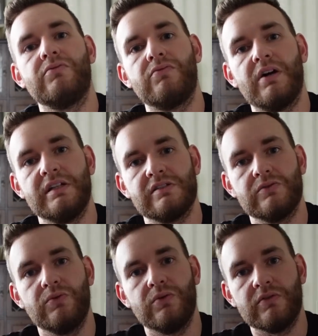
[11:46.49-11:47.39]
write
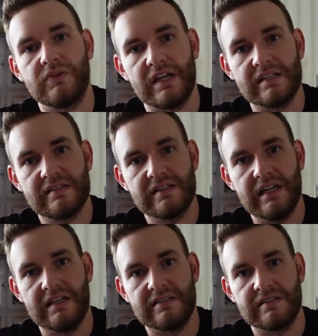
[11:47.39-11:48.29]
all of this
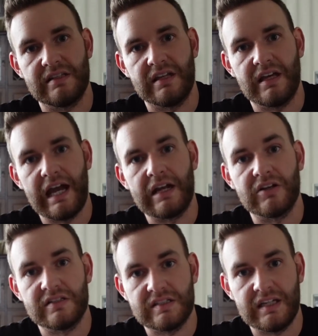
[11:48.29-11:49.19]
into the
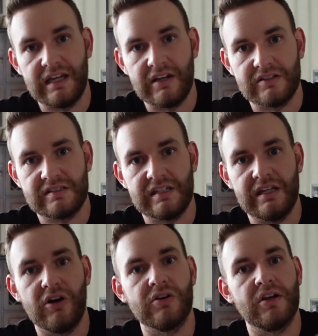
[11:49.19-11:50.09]
NIC
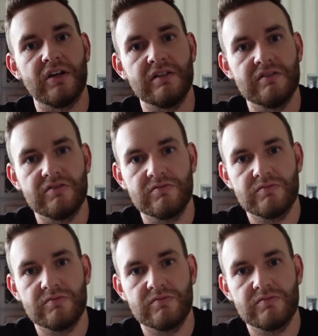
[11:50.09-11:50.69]
EIC online